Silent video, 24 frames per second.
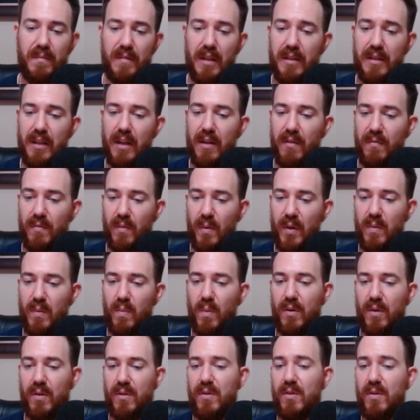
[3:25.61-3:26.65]
that they avoid
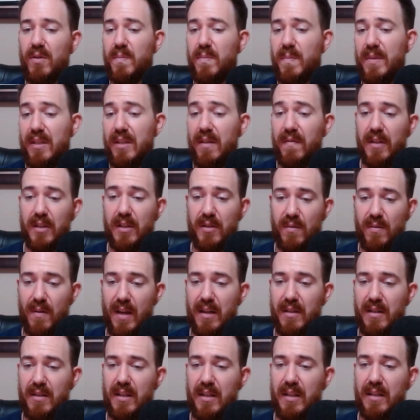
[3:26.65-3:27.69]
1 or 2 specific
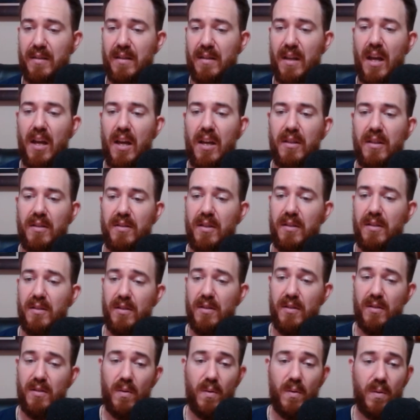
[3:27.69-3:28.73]
strategies, such
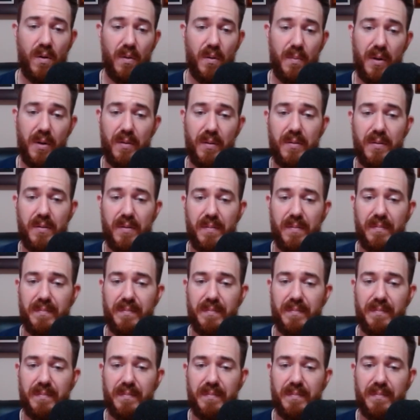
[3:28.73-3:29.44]
as the Ouroboros.